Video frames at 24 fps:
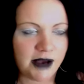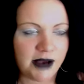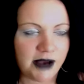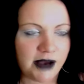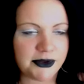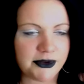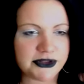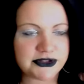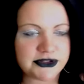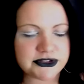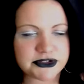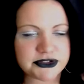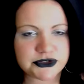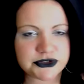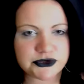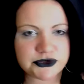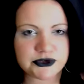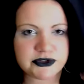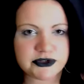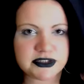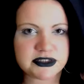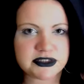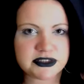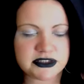But the store
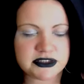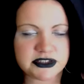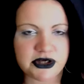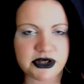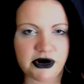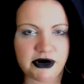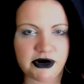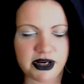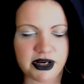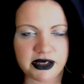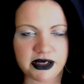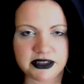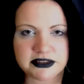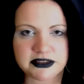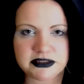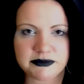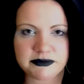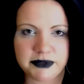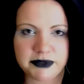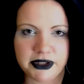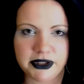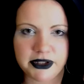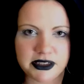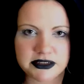is Starry-Eyed
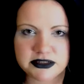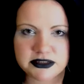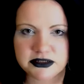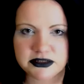Supplies,